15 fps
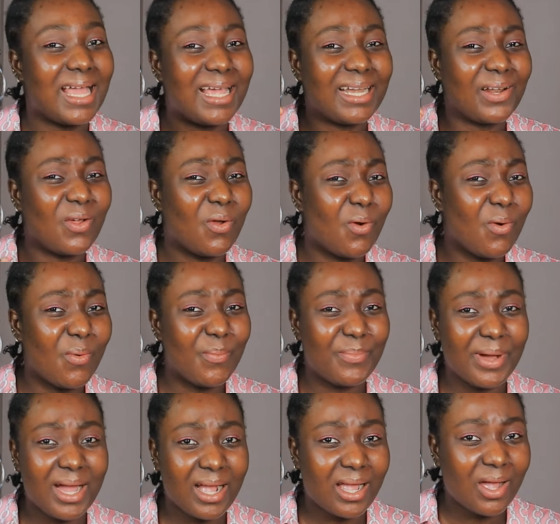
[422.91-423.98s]
and go
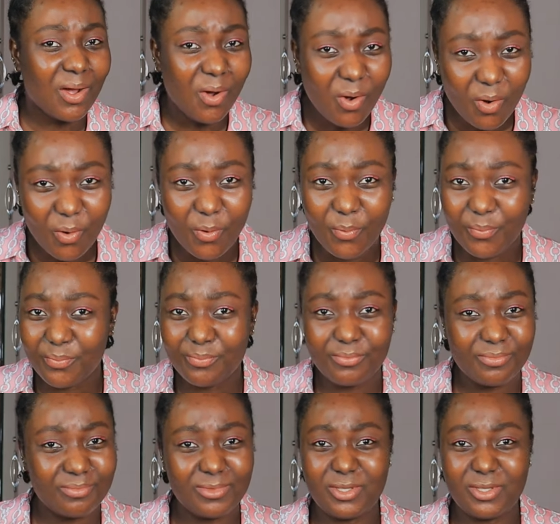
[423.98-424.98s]
back home.